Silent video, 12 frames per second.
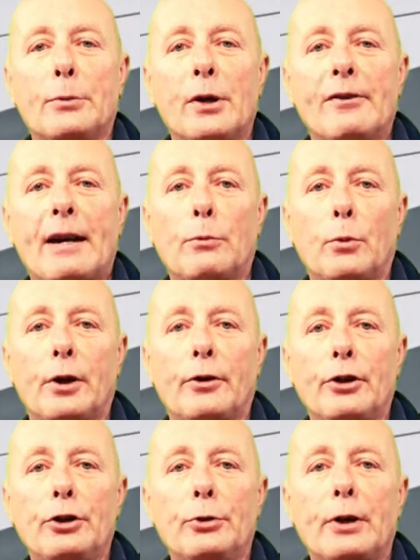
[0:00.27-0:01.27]
we're at one of
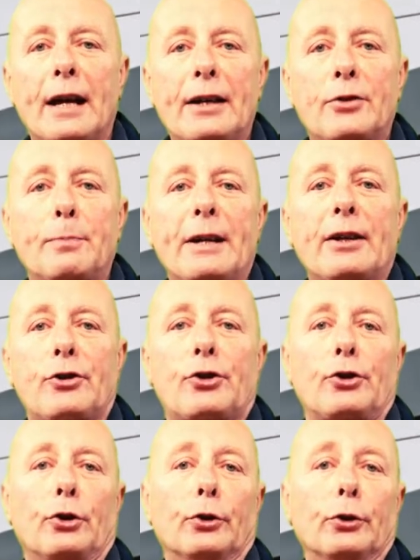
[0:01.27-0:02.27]
the U K's biggest
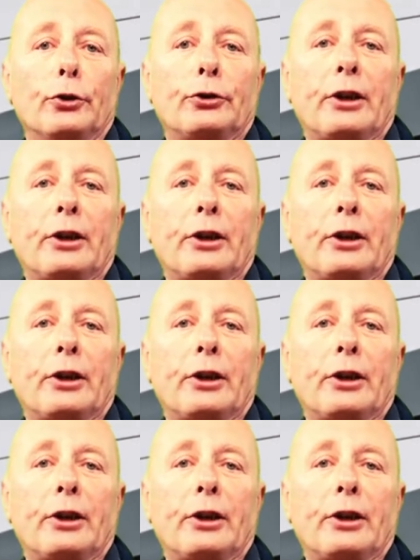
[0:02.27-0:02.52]
stores,